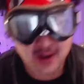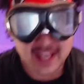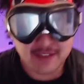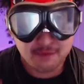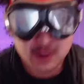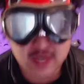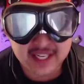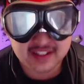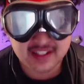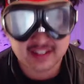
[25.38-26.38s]
if we
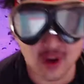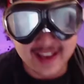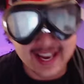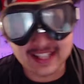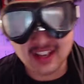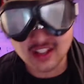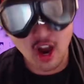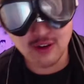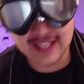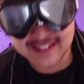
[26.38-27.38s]
reach it. And not
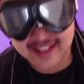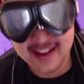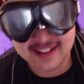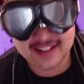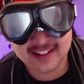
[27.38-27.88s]
only that,